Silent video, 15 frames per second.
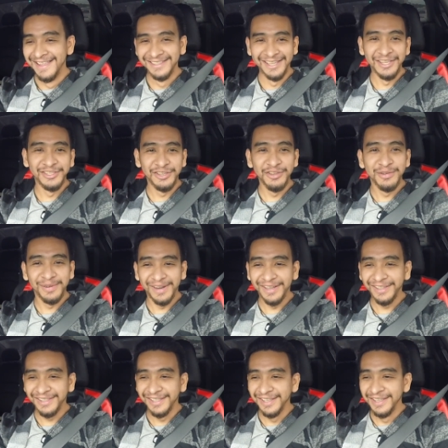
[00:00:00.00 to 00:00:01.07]
Sounds good,
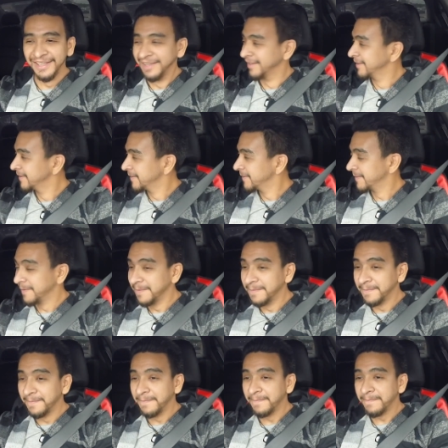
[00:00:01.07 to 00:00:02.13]
right?
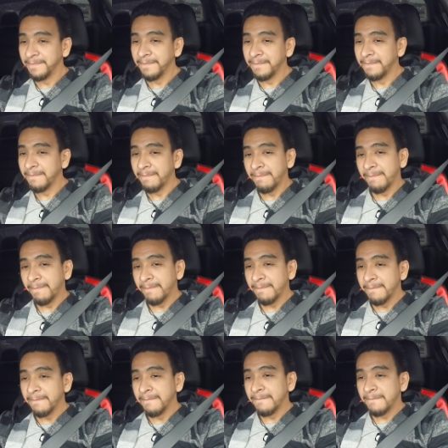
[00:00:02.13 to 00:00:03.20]
I've been in the grave
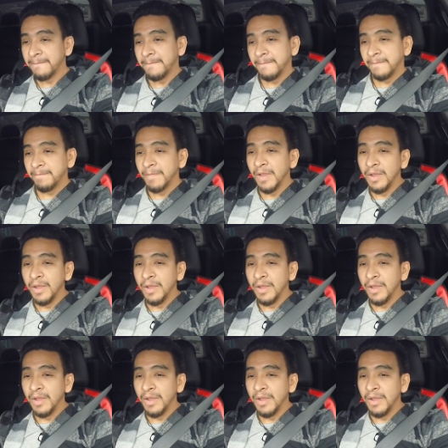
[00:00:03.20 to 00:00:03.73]
for too long.